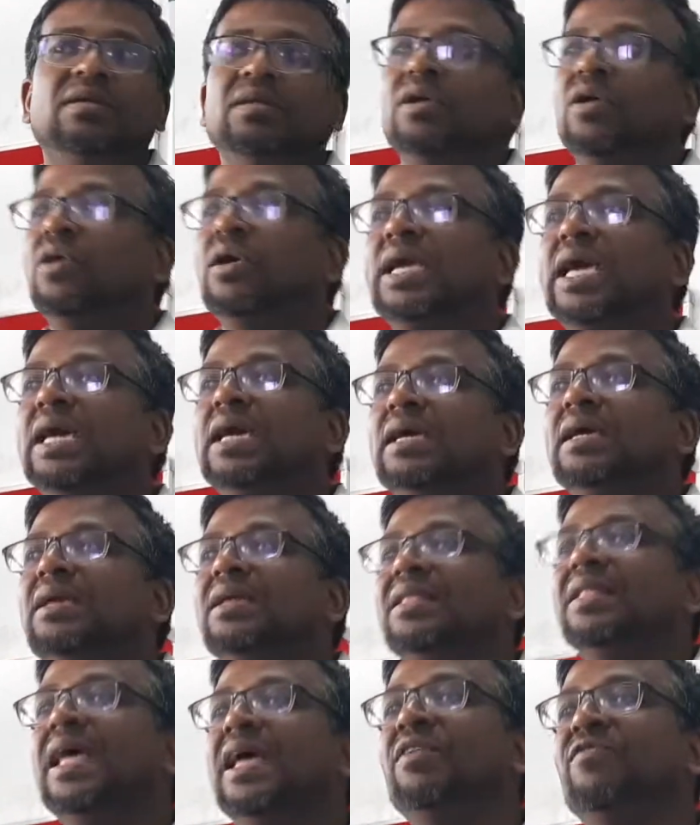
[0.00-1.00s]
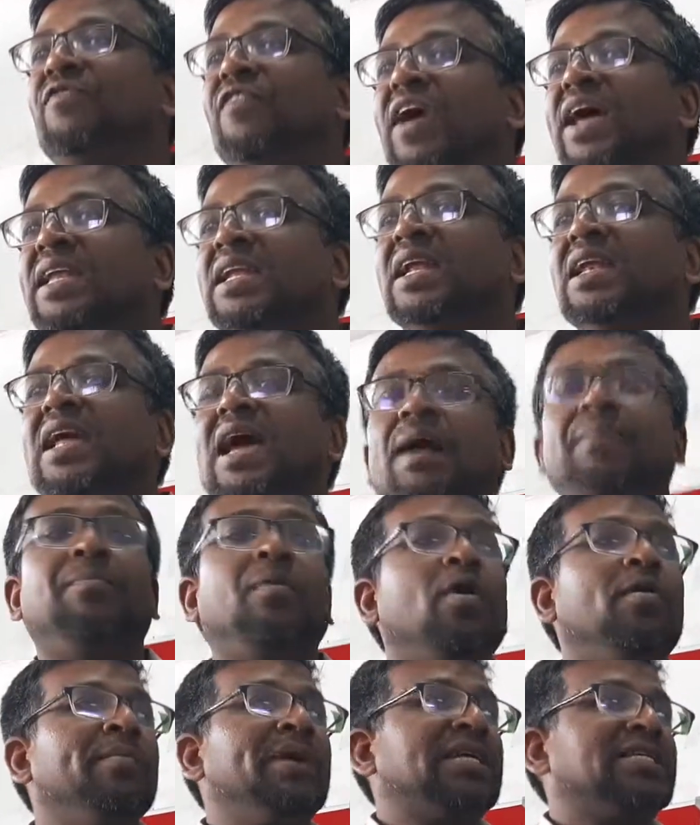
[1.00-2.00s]
Okay, then finally
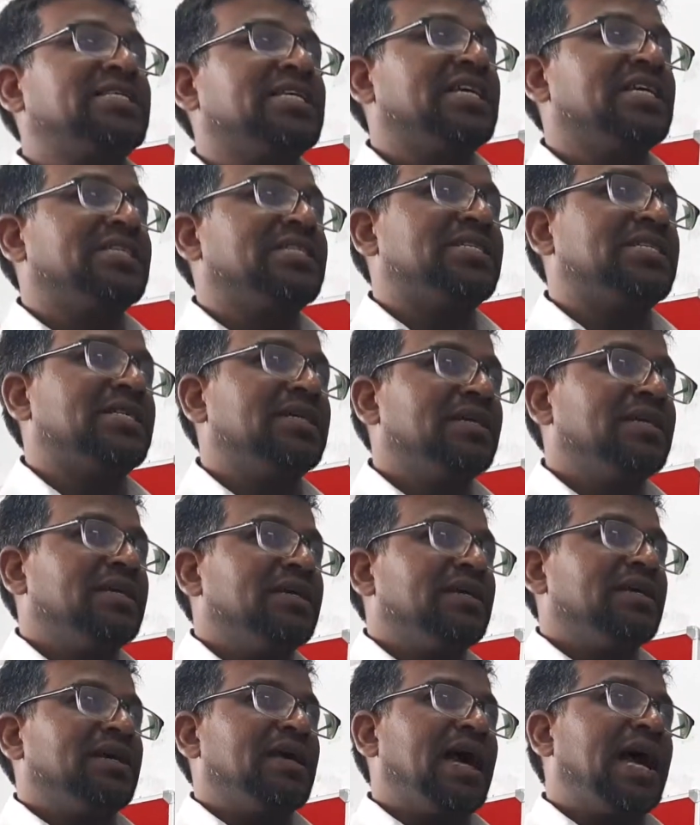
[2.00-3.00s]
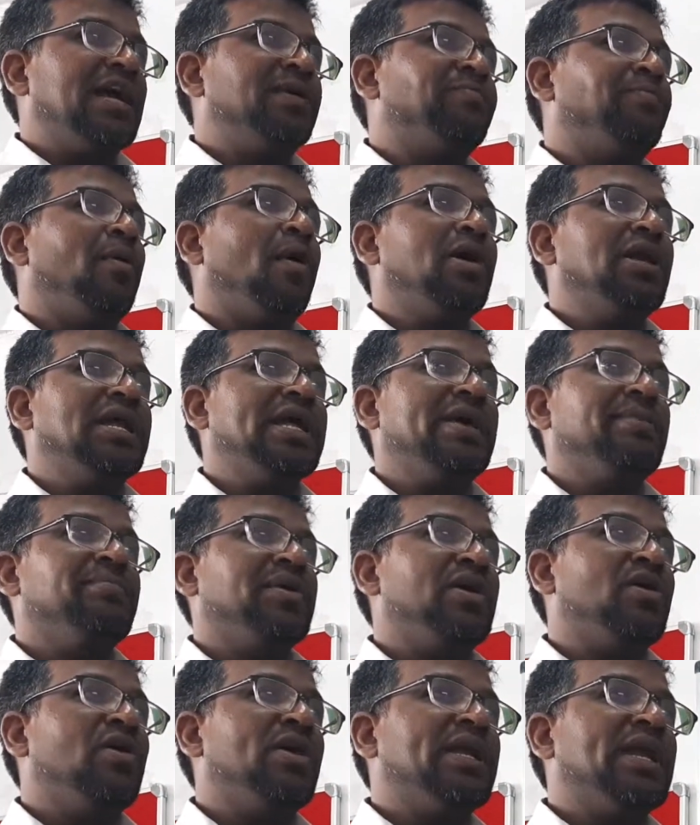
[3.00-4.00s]
apomixis and
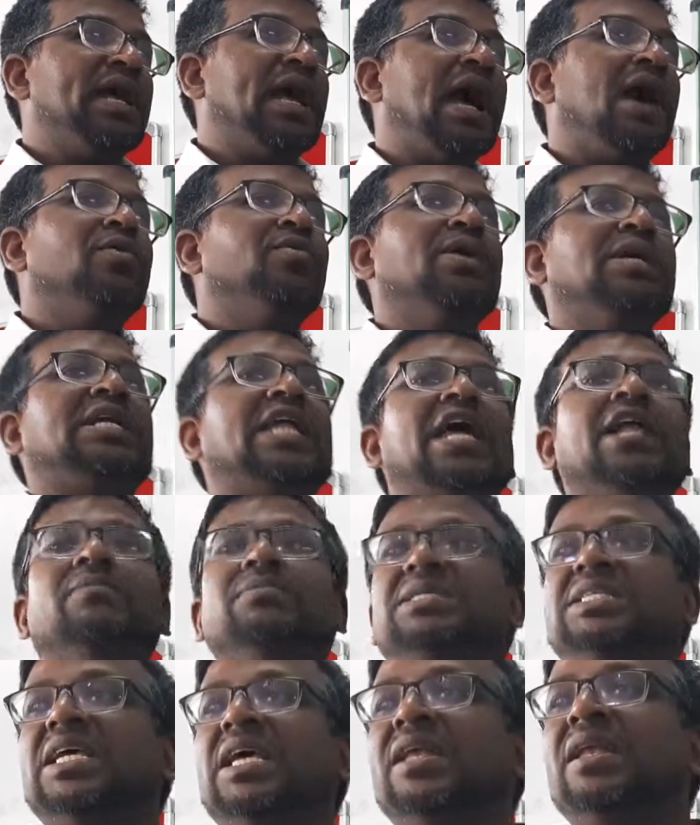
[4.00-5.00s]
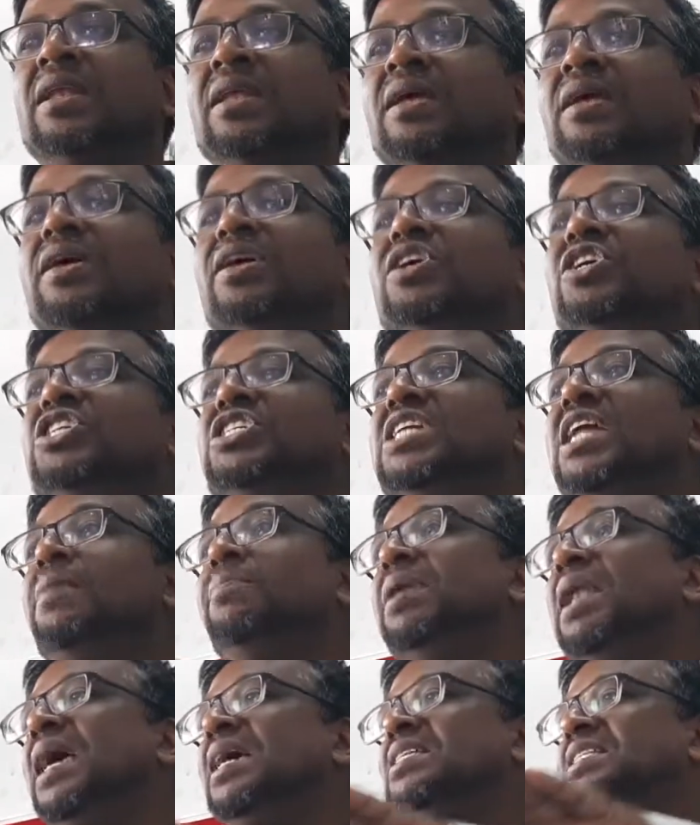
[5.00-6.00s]
polyembryony, how it helps in
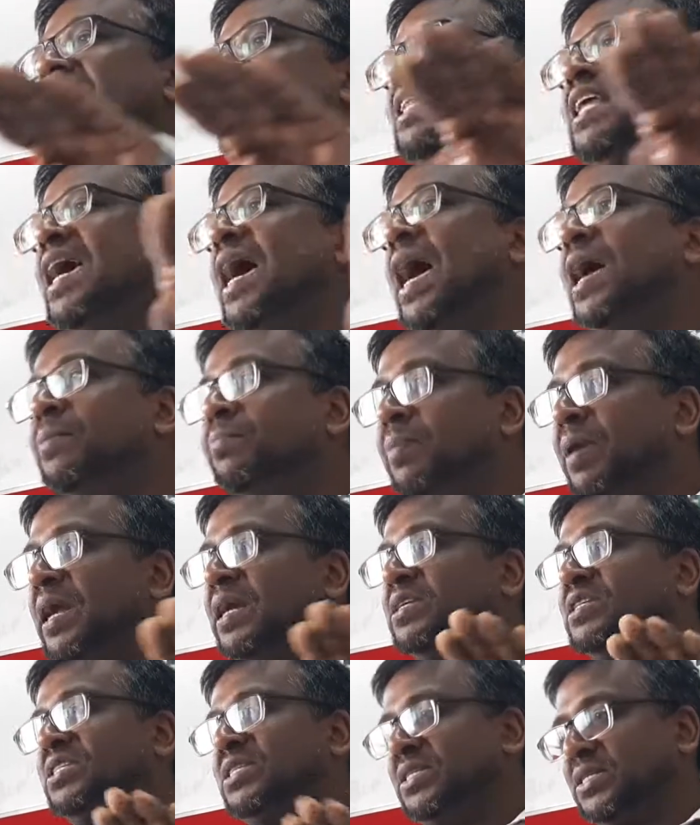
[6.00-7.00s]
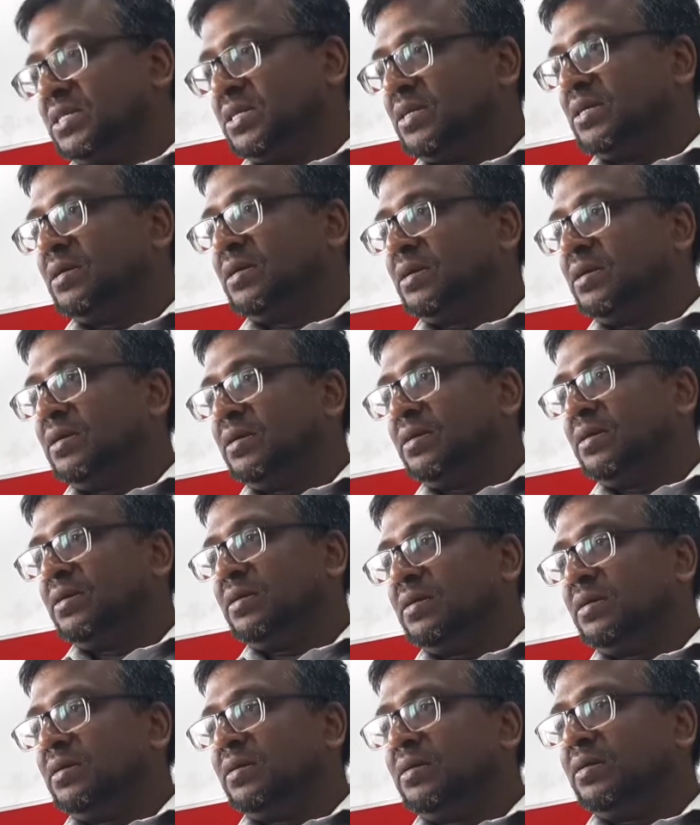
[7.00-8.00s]
stabilizing the hybrids.
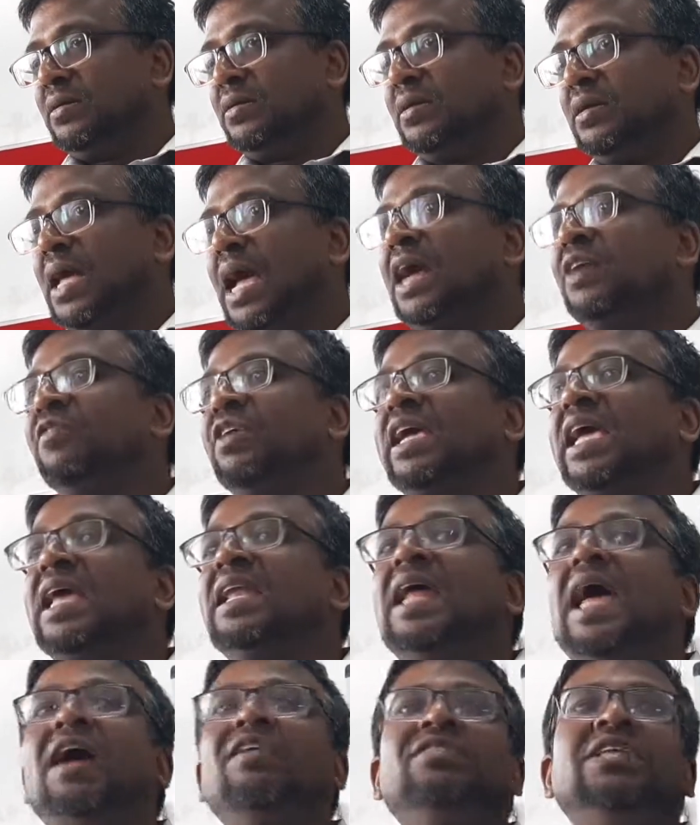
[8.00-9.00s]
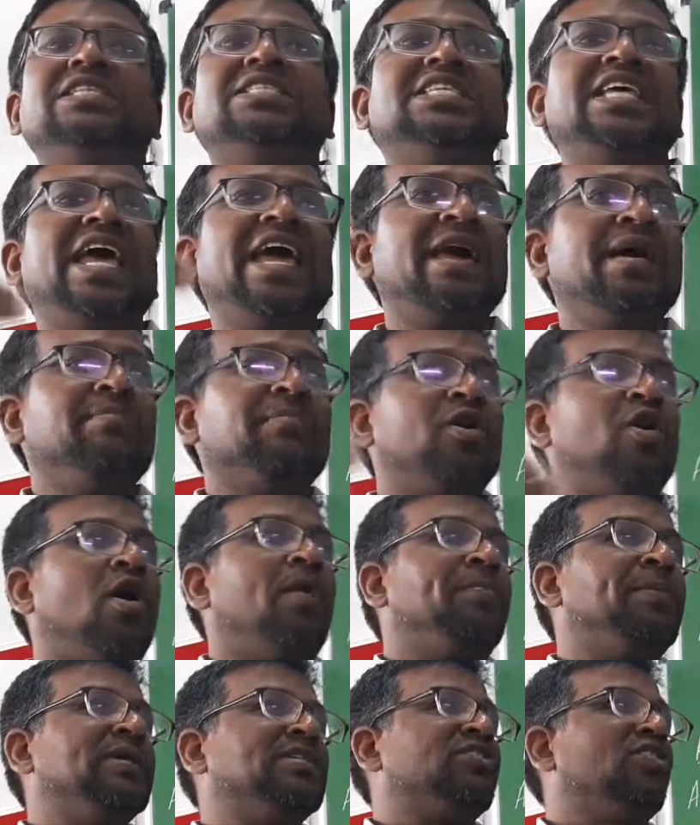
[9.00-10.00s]
And we can have the same
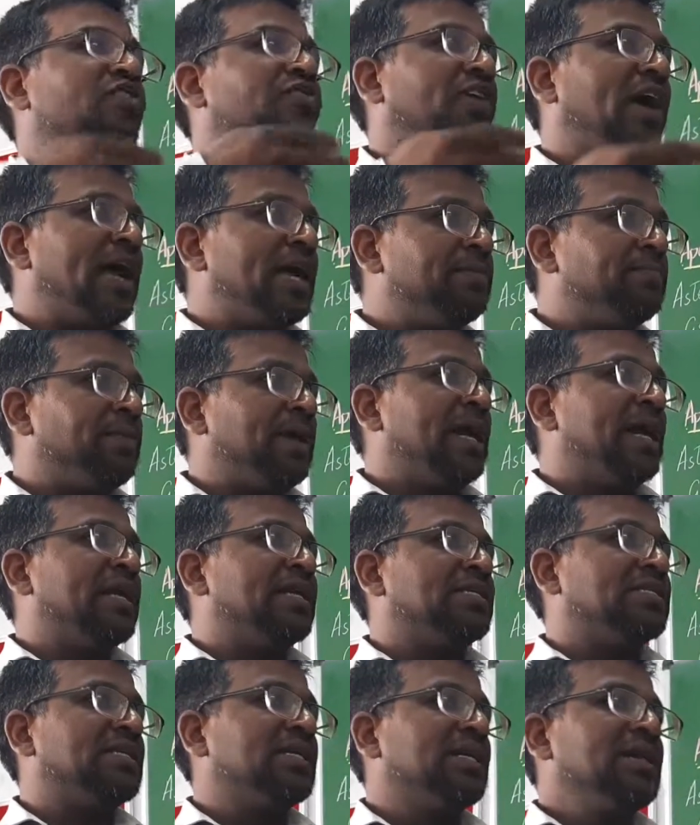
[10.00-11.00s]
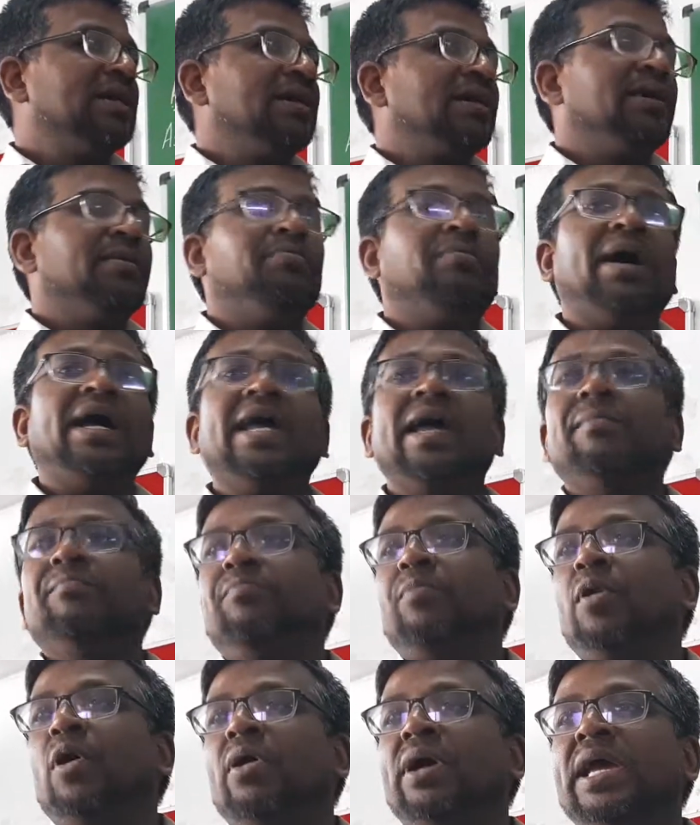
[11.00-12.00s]
copies of hybrids by
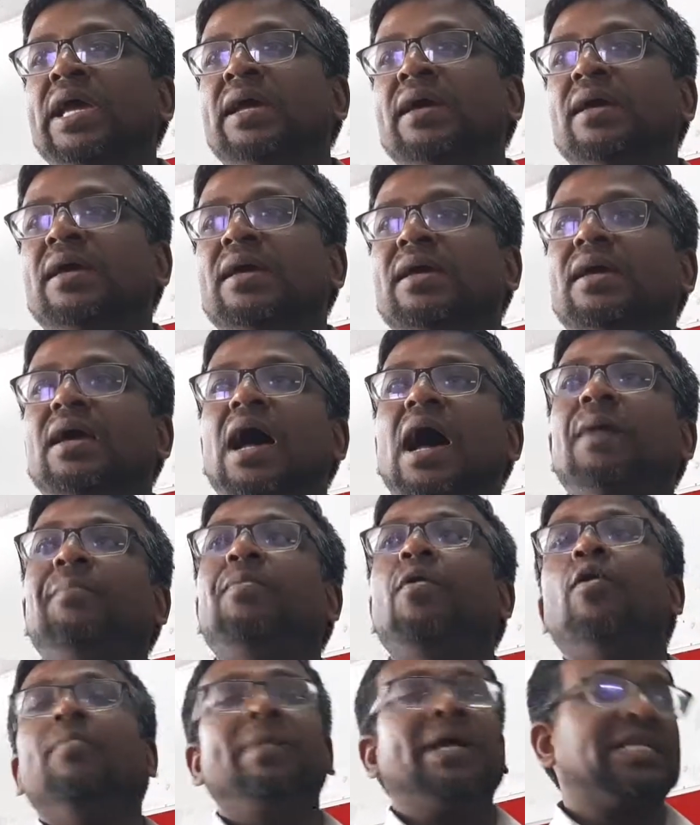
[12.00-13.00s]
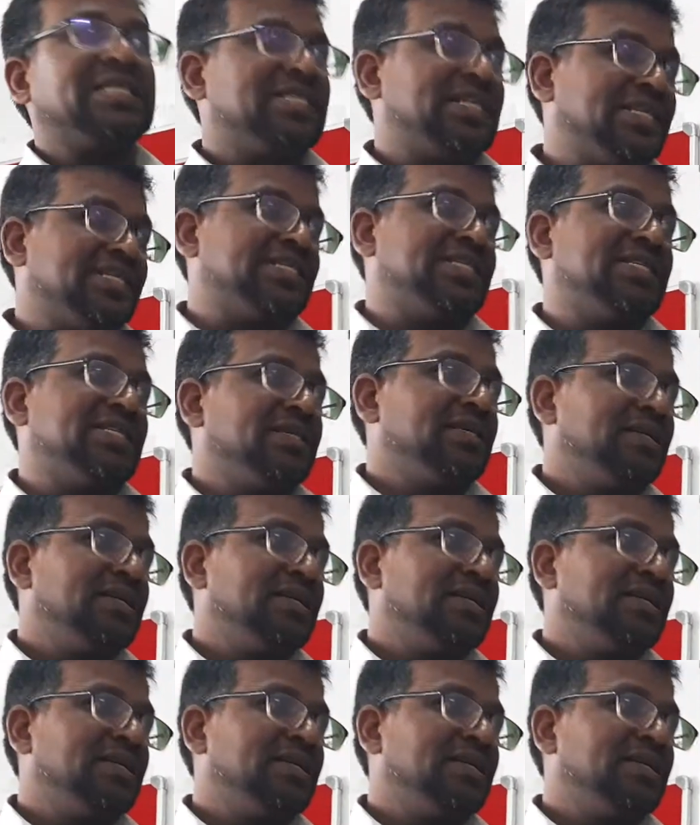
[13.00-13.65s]
employing apomixis.